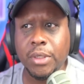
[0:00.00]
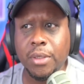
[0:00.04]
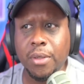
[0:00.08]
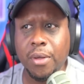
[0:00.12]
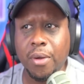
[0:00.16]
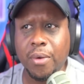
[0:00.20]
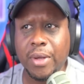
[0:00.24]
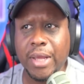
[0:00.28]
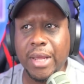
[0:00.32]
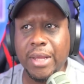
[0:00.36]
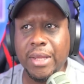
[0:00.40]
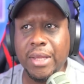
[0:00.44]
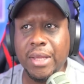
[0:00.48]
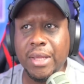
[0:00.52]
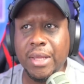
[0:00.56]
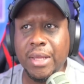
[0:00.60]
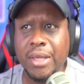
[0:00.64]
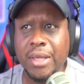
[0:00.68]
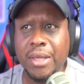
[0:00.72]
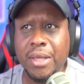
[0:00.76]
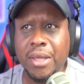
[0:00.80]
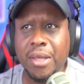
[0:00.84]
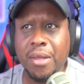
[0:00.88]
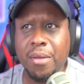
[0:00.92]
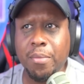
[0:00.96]
Okay.
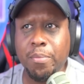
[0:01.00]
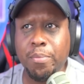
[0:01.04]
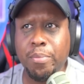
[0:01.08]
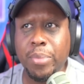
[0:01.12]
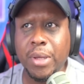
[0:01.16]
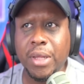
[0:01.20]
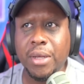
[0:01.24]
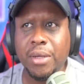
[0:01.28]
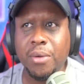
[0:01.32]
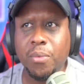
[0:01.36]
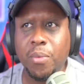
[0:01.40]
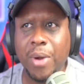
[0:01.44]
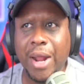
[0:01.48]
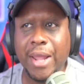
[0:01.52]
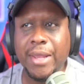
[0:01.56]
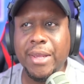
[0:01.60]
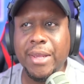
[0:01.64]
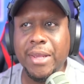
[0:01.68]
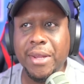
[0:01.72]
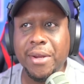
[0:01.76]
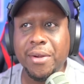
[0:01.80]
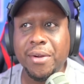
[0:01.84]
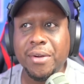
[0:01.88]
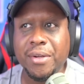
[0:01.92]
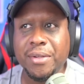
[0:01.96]
But right
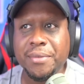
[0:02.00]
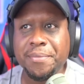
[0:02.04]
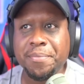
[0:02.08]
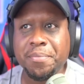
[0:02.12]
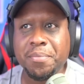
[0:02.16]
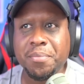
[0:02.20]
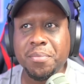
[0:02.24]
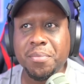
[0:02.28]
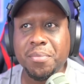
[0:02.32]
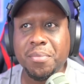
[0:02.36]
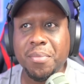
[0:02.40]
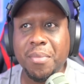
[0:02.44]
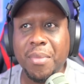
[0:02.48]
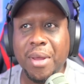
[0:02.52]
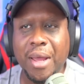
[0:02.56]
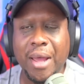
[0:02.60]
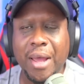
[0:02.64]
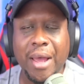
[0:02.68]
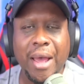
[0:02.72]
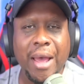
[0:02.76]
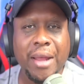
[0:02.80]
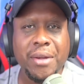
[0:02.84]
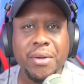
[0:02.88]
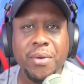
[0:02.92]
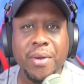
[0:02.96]
here,
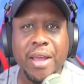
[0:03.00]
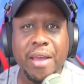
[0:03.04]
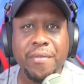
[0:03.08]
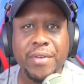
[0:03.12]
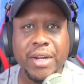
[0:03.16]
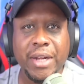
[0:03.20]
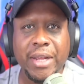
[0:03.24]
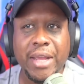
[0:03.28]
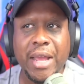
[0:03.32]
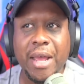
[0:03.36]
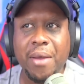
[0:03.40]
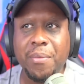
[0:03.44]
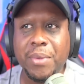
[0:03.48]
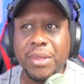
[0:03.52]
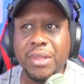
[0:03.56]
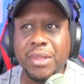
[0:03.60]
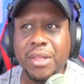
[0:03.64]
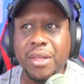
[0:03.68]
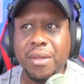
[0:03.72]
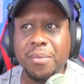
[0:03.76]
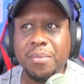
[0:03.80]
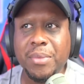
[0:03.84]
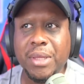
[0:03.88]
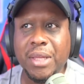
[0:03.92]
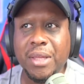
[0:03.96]
I do have an account with
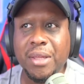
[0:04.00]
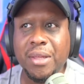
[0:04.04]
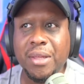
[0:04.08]
them.